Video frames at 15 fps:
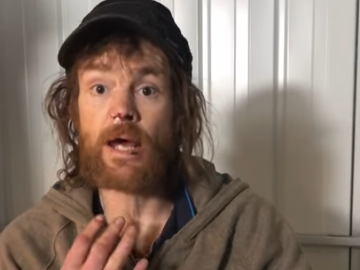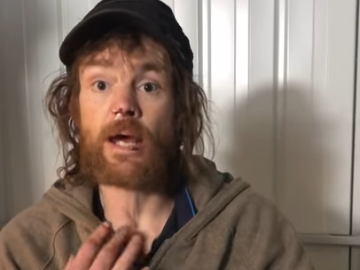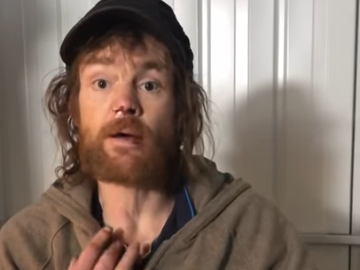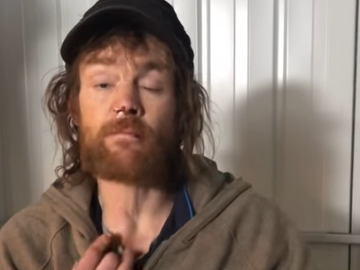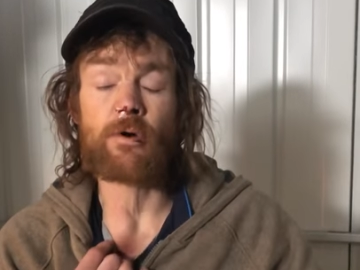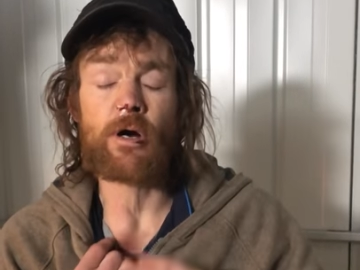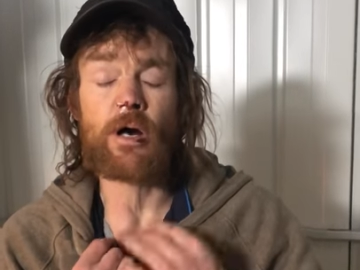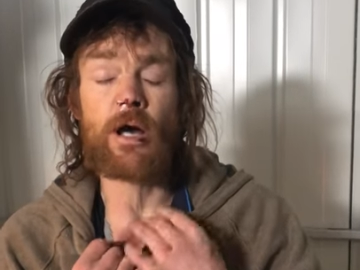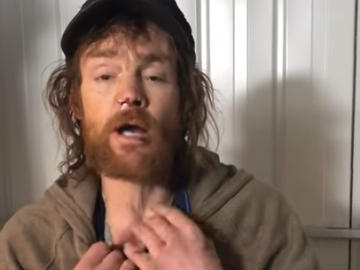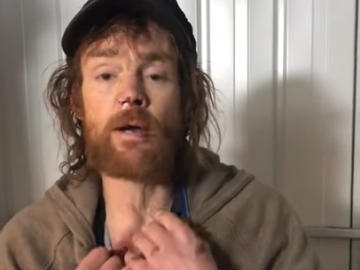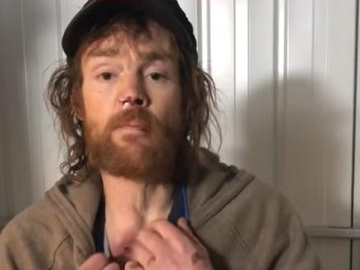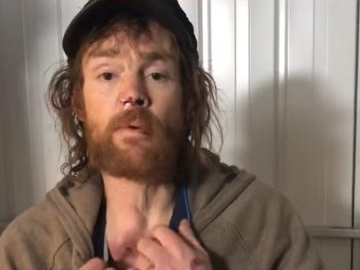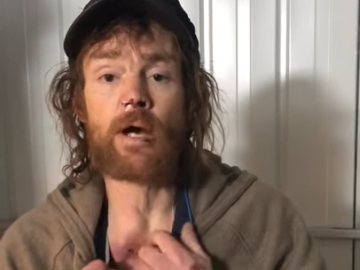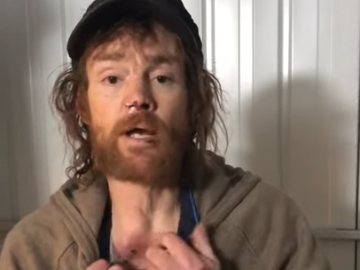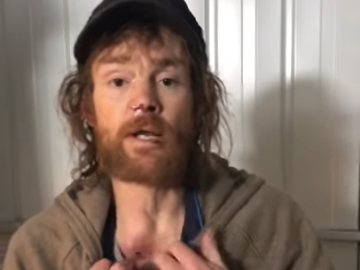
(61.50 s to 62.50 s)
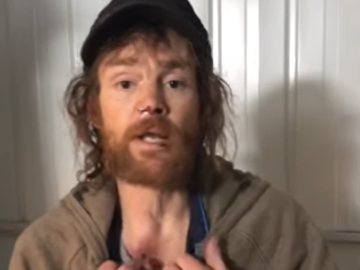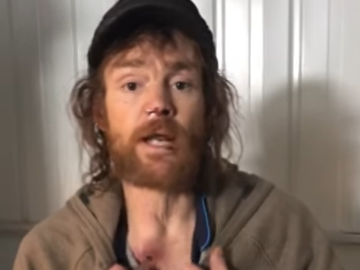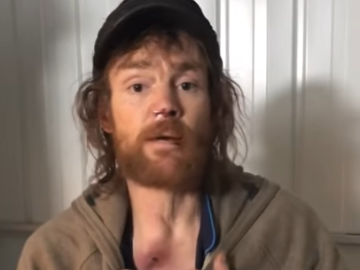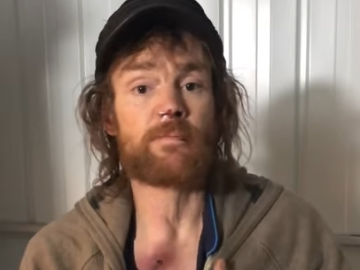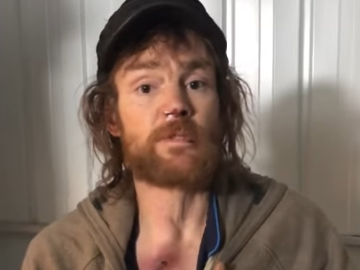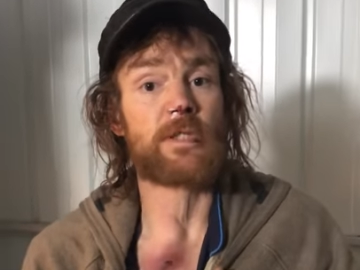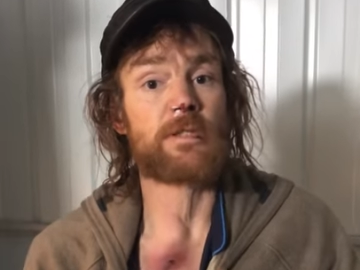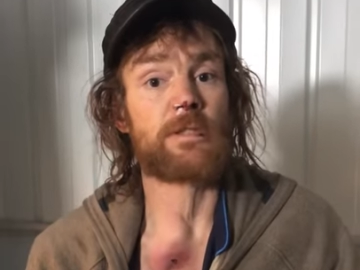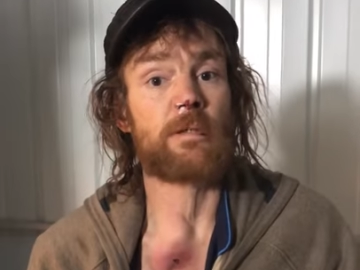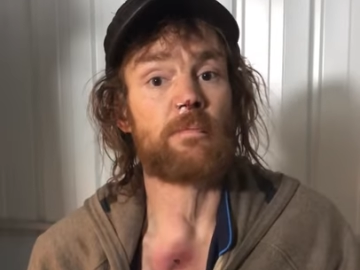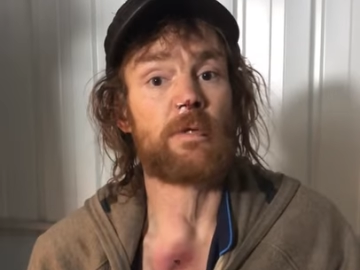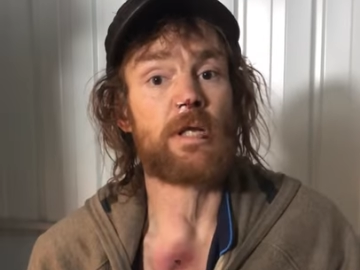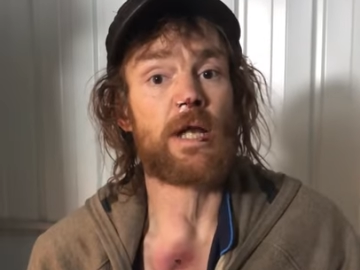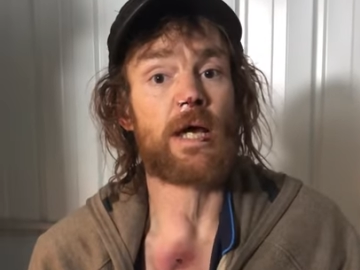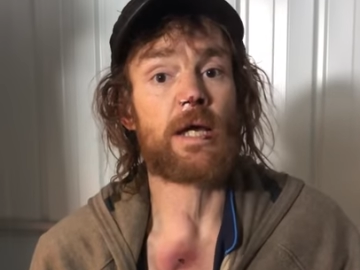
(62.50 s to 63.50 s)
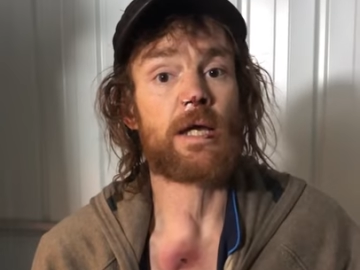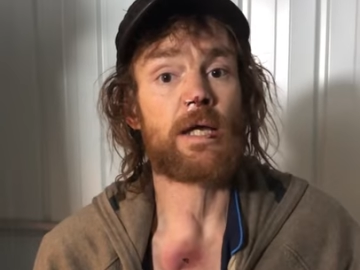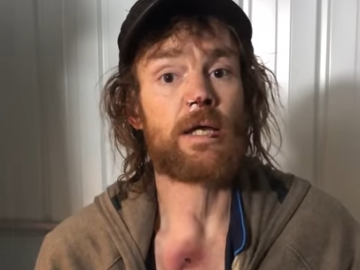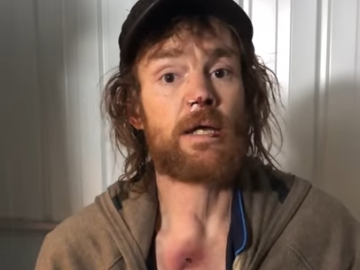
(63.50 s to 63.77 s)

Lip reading: Yeah, I've got I had an abscess on my neck.